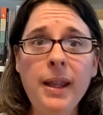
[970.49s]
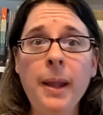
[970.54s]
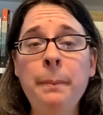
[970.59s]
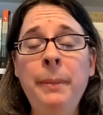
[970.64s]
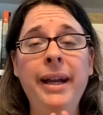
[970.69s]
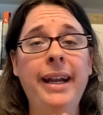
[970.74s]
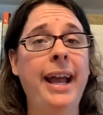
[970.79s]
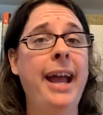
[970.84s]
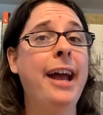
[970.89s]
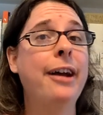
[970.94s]

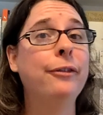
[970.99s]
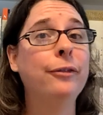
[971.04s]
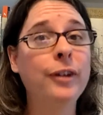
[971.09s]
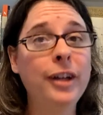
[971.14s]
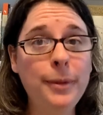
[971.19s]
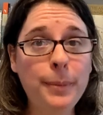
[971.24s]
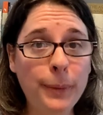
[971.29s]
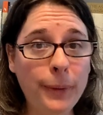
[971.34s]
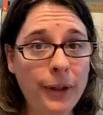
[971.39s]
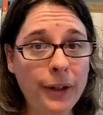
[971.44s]
pick
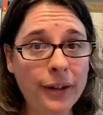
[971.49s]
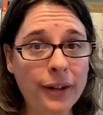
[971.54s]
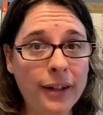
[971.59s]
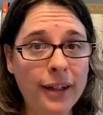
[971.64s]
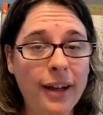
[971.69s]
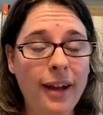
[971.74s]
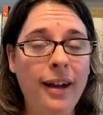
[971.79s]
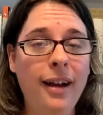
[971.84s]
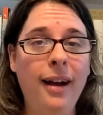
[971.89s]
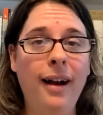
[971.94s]
every book
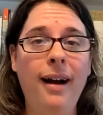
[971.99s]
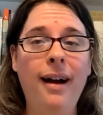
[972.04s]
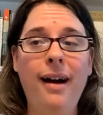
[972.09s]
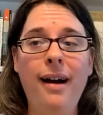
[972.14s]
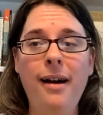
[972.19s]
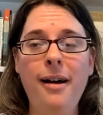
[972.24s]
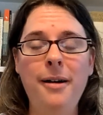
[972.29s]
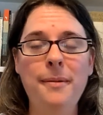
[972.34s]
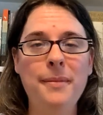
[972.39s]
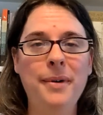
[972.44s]

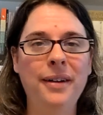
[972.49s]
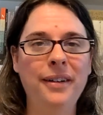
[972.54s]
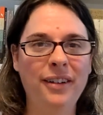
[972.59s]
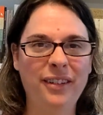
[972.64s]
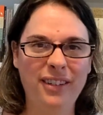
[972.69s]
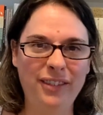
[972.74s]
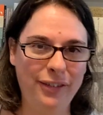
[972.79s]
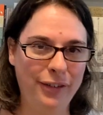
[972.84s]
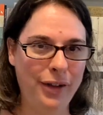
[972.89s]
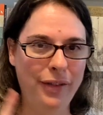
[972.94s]

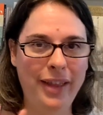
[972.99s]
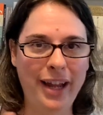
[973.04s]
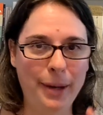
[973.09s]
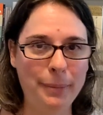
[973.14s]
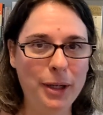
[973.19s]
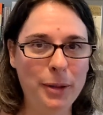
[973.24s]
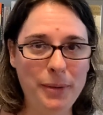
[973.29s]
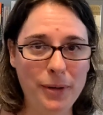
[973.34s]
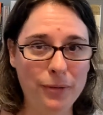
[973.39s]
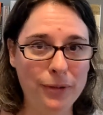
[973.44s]
that I'm
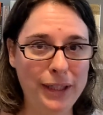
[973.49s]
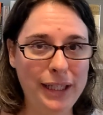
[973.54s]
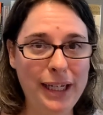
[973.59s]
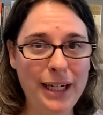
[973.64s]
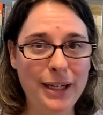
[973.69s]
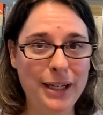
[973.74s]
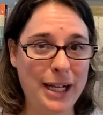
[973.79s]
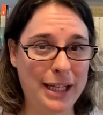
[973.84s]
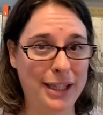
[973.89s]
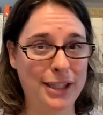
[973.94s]
going to be
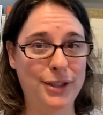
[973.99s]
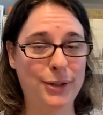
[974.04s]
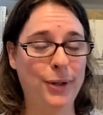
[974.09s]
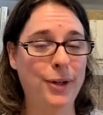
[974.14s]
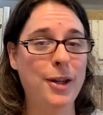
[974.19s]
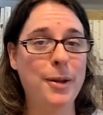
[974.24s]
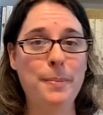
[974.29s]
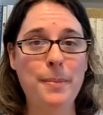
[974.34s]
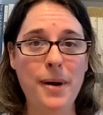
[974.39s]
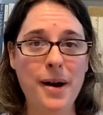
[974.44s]
reading at the start of
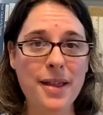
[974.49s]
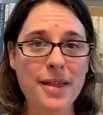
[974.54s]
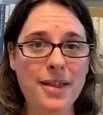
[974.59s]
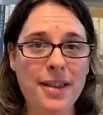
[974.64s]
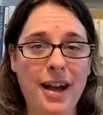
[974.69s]
the month.